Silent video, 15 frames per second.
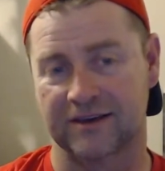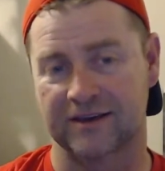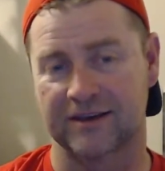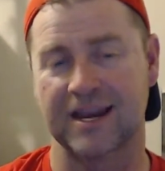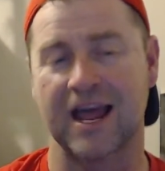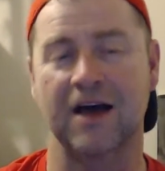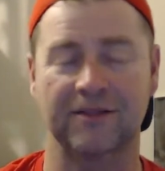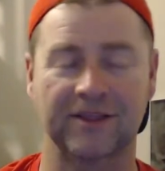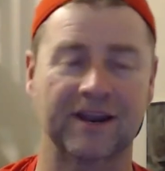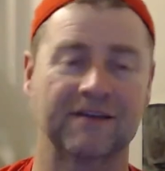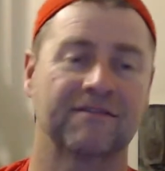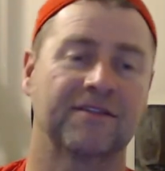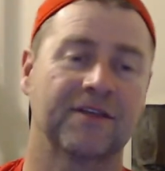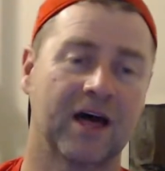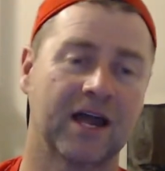now that
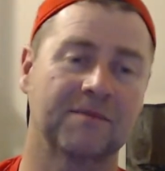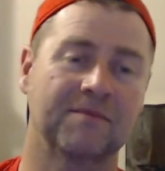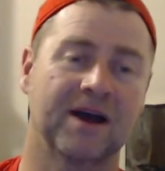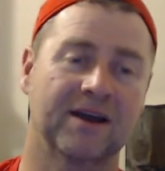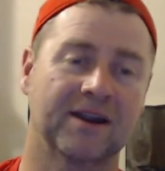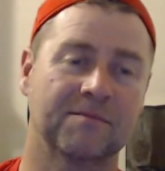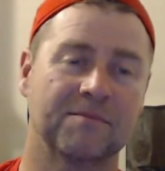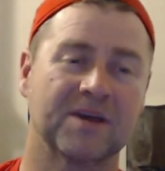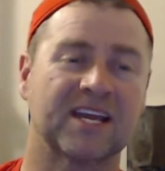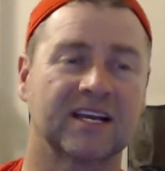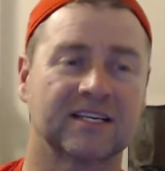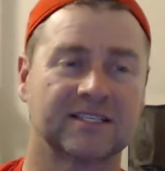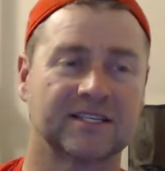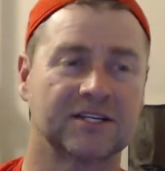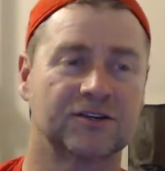I've thought about it
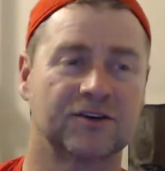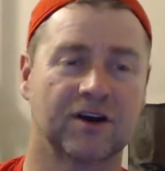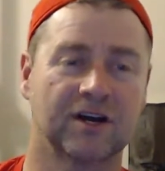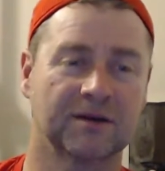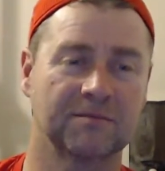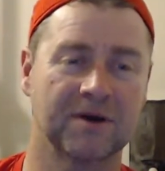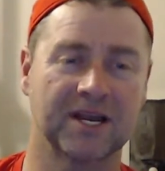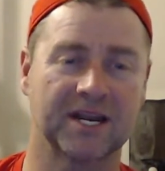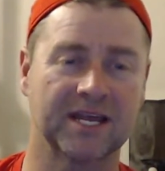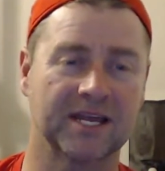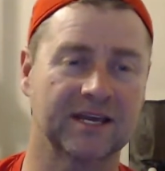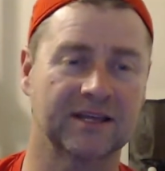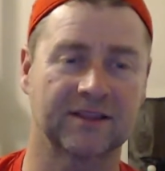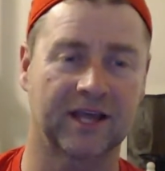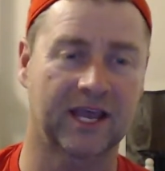because of the drug
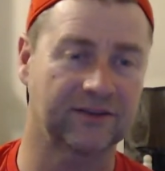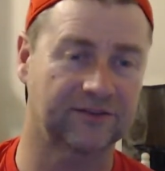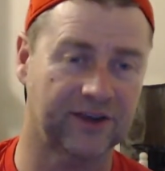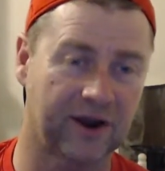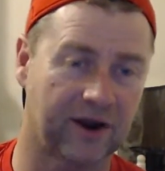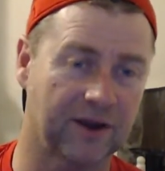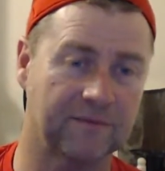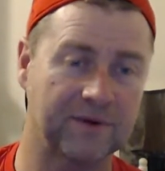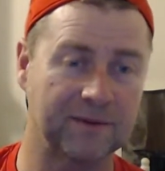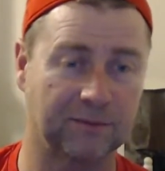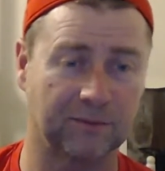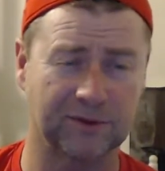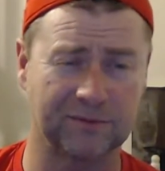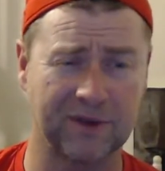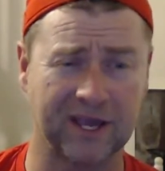money and the scary people
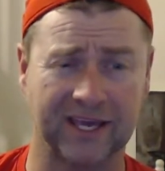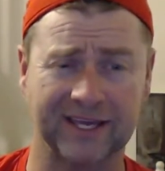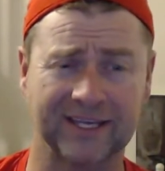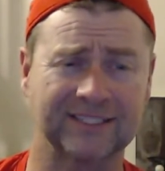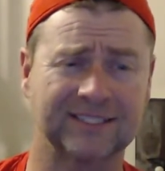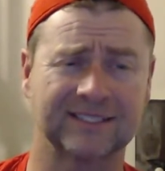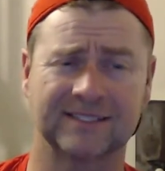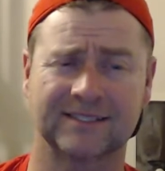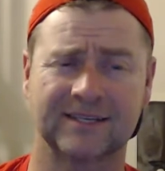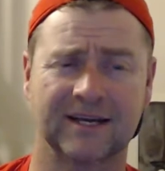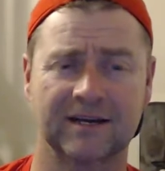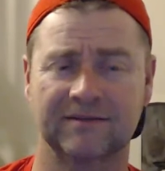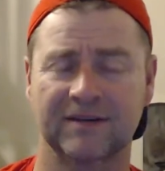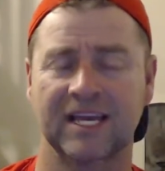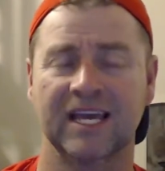with my kids and
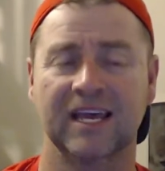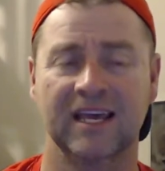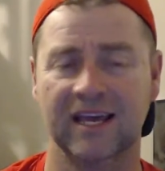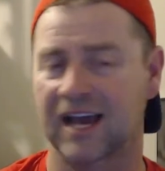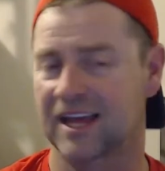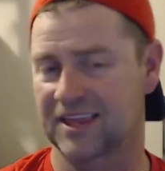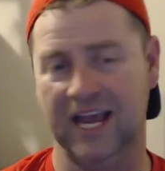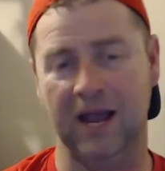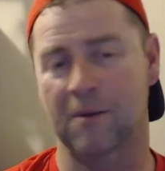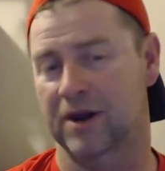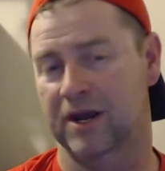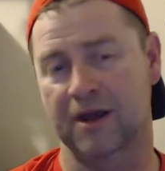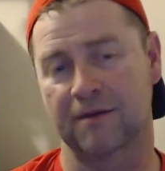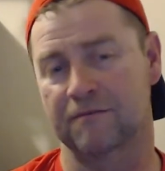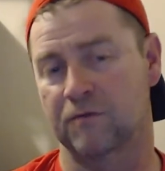stuff, I think I would
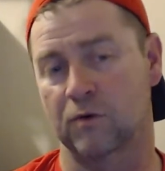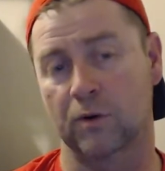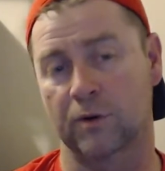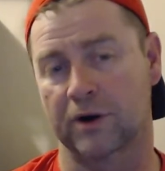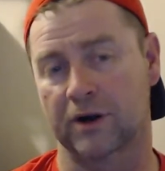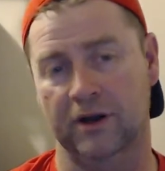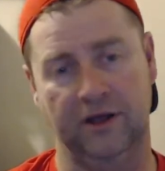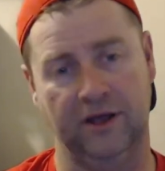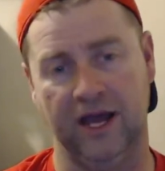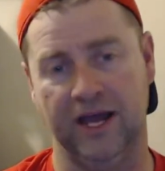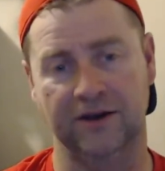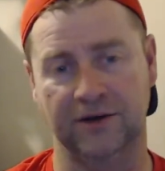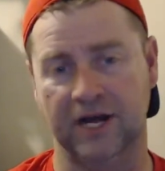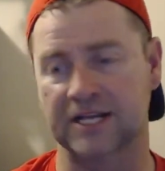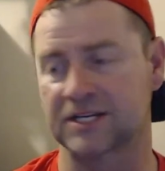have come forward.
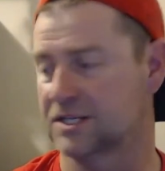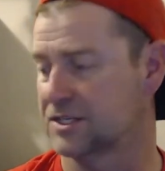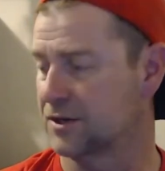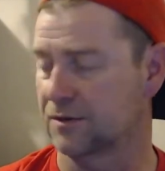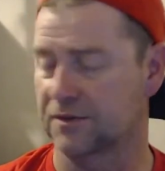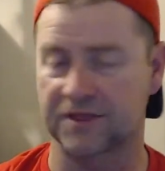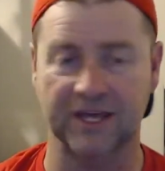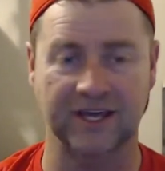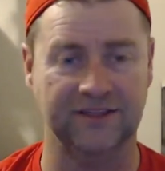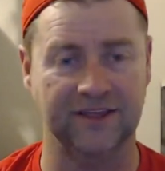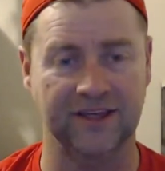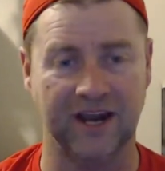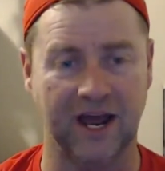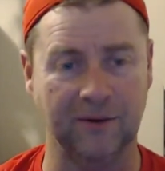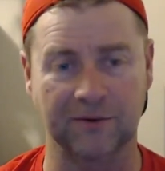I just don't think
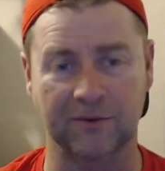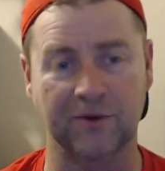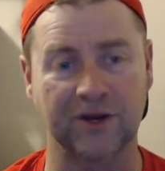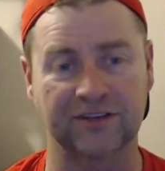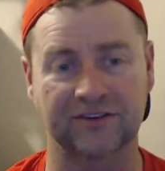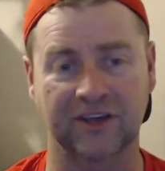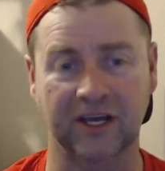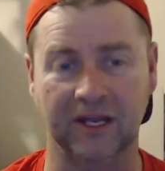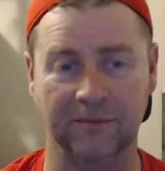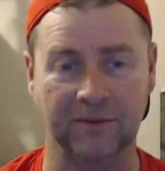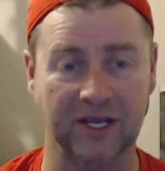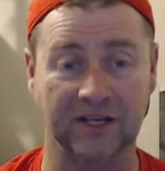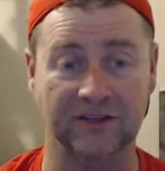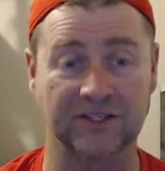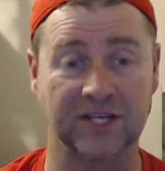that I would risk it
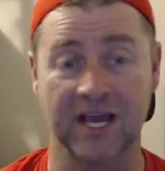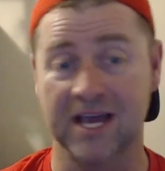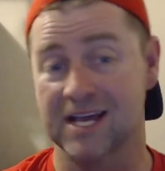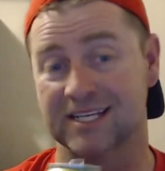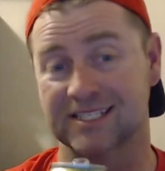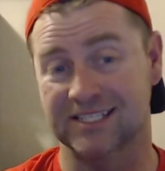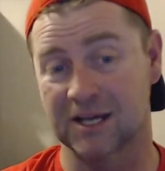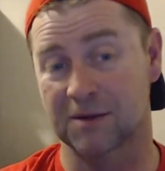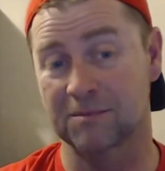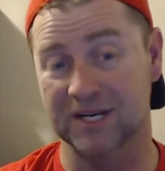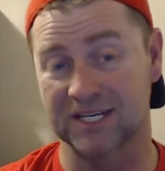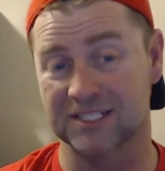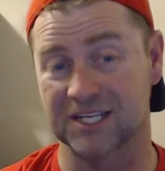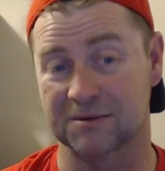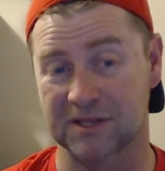because
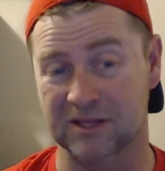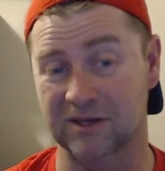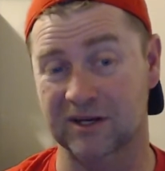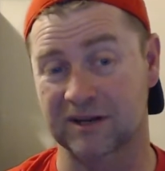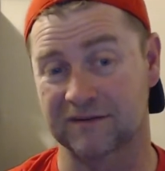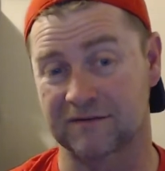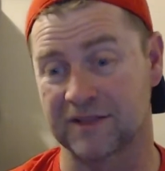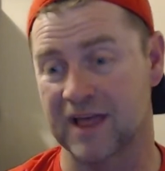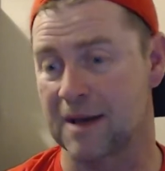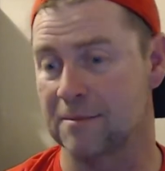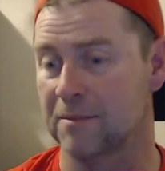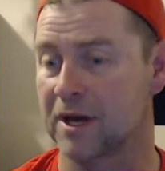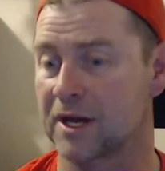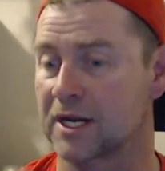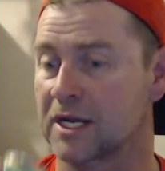somebody's going to be looking for that
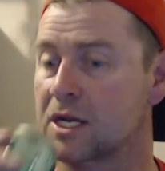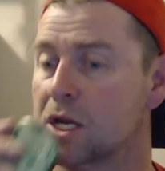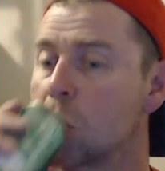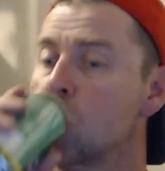money.